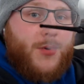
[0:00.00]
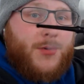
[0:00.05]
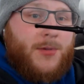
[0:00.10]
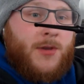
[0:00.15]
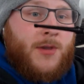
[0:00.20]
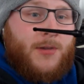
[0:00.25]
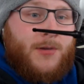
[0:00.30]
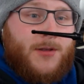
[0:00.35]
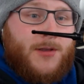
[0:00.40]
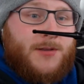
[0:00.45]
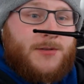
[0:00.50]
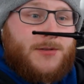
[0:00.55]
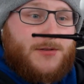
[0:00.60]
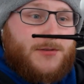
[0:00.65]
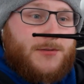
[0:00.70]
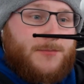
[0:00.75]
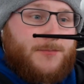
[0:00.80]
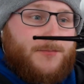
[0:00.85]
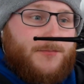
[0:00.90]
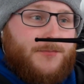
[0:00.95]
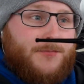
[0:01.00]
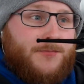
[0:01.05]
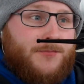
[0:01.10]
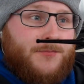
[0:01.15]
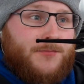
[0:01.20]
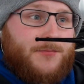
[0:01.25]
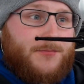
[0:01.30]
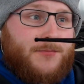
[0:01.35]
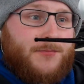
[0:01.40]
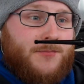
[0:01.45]
here it is
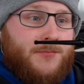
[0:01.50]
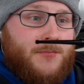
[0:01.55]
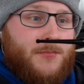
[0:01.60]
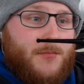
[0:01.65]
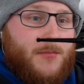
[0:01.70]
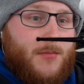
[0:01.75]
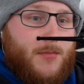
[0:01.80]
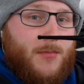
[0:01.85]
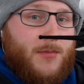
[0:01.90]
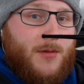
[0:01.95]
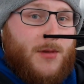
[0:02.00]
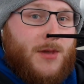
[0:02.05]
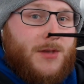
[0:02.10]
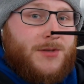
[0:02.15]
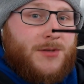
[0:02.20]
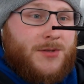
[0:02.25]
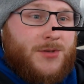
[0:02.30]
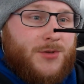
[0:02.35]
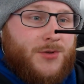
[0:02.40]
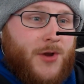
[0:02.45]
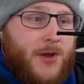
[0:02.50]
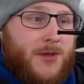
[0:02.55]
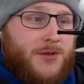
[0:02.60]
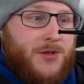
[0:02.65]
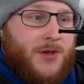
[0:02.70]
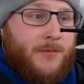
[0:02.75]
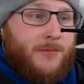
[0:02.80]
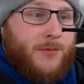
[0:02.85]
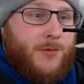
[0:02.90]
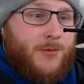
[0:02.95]
it's a straight
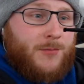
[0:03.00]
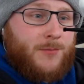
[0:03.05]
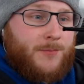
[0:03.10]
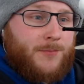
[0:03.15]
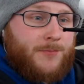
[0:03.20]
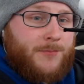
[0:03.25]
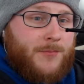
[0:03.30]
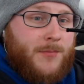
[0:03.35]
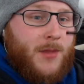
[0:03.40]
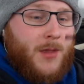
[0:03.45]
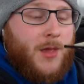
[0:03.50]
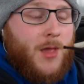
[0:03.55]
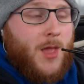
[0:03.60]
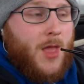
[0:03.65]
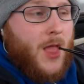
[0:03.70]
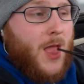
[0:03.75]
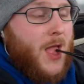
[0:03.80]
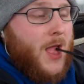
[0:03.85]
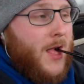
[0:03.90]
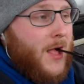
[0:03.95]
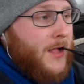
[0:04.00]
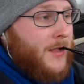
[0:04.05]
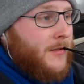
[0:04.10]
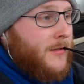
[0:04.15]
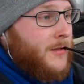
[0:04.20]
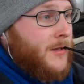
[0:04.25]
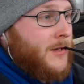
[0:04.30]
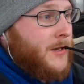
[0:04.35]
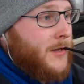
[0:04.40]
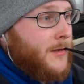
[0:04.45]
general and
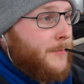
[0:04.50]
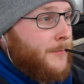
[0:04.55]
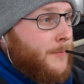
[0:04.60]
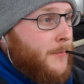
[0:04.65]
uh,